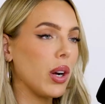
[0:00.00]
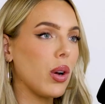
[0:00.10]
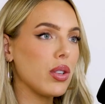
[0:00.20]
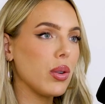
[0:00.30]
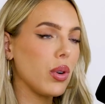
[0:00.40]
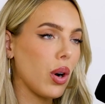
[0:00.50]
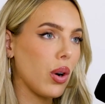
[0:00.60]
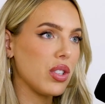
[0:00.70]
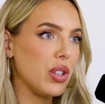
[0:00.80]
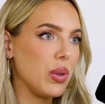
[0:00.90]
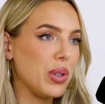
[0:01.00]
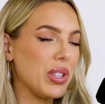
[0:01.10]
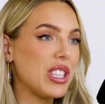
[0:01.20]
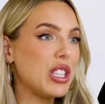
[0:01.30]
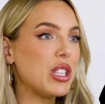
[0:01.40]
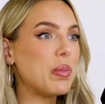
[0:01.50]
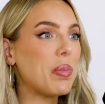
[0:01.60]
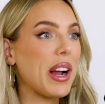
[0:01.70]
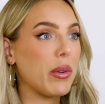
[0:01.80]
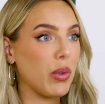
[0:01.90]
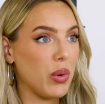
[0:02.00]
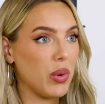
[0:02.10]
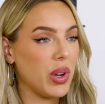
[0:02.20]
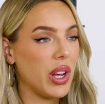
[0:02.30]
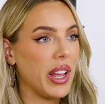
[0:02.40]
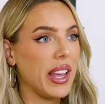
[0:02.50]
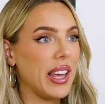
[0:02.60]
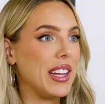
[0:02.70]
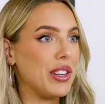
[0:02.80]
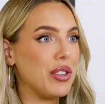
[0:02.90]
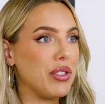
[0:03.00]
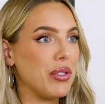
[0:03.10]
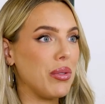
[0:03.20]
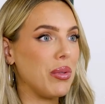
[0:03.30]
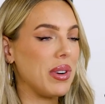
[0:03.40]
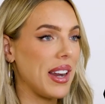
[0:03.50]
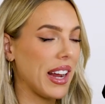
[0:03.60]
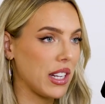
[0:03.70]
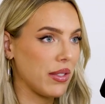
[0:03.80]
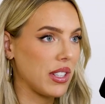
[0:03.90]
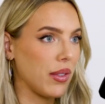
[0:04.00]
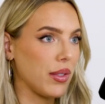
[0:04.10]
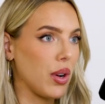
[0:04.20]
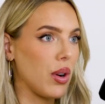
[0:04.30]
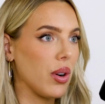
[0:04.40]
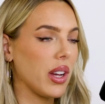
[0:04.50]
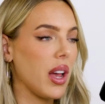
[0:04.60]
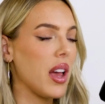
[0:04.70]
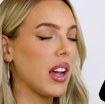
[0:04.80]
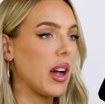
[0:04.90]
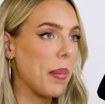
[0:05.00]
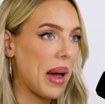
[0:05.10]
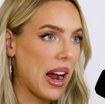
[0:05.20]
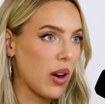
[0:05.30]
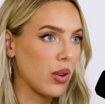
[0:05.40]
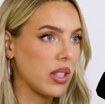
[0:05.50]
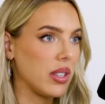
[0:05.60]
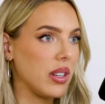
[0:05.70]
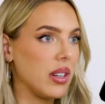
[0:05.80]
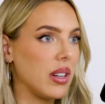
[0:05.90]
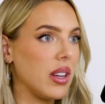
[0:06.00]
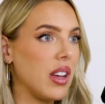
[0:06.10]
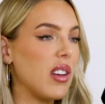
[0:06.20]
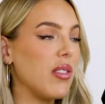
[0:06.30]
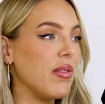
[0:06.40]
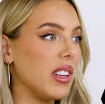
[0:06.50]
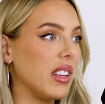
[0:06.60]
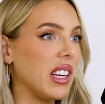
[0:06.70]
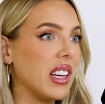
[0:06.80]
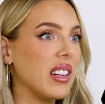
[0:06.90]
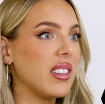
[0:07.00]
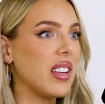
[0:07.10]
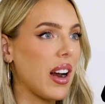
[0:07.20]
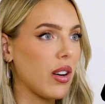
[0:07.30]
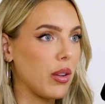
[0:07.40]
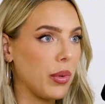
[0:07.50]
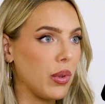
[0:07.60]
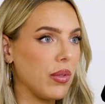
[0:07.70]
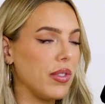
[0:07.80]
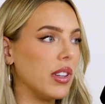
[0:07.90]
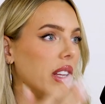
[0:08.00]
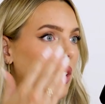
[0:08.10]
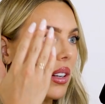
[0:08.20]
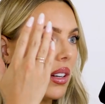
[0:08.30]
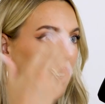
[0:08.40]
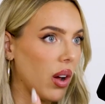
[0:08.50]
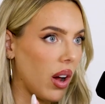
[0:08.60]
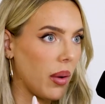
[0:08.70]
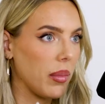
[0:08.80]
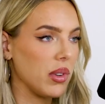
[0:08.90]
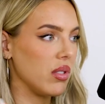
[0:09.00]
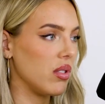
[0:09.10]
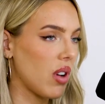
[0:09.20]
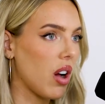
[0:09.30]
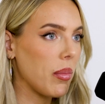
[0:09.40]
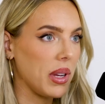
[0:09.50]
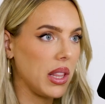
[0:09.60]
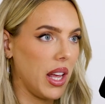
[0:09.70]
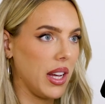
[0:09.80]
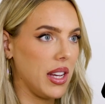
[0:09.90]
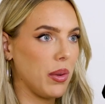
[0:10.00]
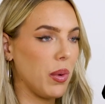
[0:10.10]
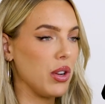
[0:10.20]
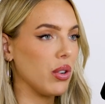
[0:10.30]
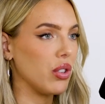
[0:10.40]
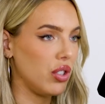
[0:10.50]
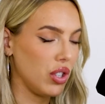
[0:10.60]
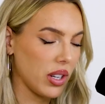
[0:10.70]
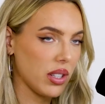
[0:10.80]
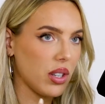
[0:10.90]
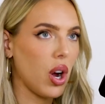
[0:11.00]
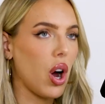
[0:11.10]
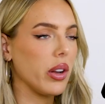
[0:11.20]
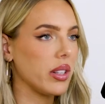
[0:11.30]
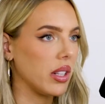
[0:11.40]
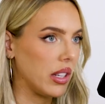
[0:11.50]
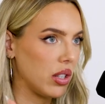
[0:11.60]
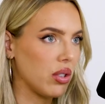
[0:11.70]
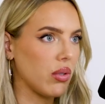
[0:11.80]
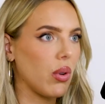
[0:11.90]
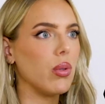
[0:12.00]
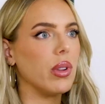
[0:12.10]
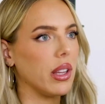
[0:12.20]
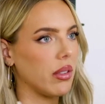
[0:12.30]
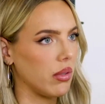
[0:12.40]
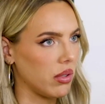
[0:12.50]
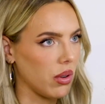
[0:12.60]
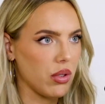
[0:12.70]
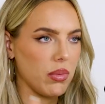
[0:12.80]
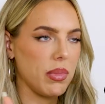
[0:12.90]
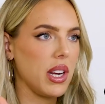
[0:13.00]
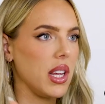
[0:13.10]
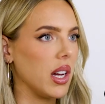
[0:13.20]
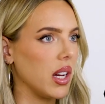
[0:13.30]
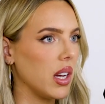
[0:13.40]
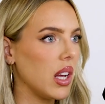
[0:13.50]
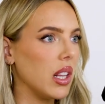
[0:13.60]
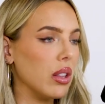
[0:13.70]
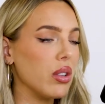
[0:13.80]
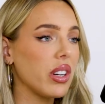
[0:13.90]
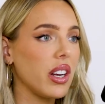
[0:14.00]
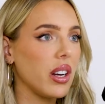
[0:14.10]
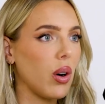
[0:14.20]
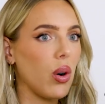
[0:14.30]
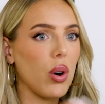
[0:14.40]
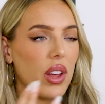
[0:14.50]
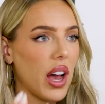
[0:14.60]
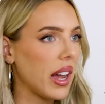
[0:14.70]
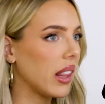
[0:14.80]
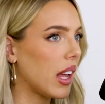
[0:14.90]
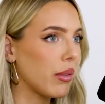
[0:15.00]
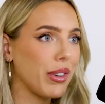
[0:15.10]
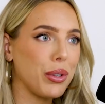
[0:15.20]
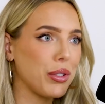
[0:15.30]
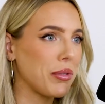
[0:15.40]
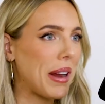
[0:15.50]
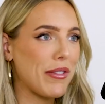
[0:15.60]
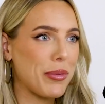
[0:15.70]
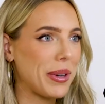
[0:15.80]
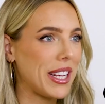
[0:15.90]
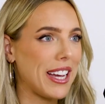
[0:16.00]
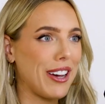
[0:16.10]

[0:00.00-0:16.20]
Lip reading: can also cause you to spiral into negative self-talk, comparison, feeling terrible, feeling numb, zombie-like when you're just constantly scrolling through social media, looking at all the highlight reels from everybody